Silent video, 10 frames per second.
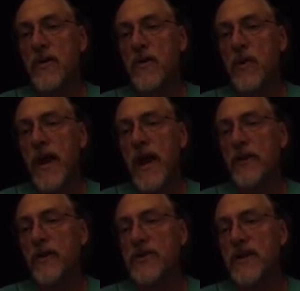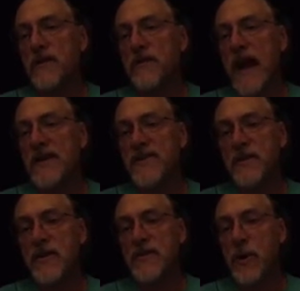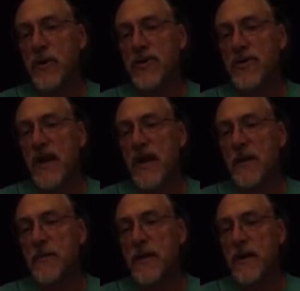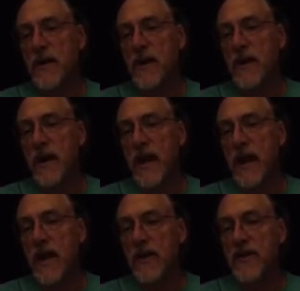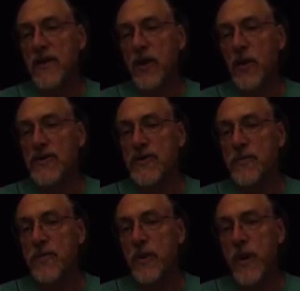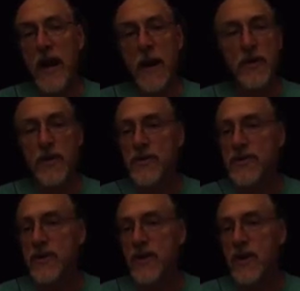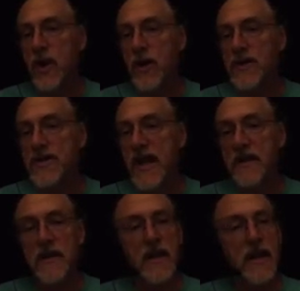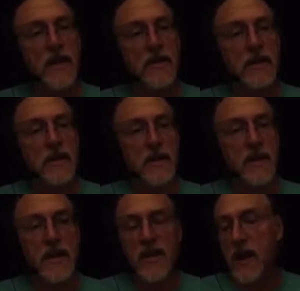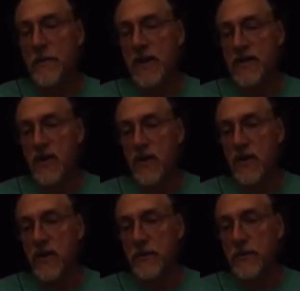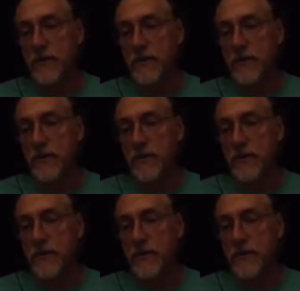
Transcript: We're now using a faster exposure time, and those parameters are set and the timing is all good.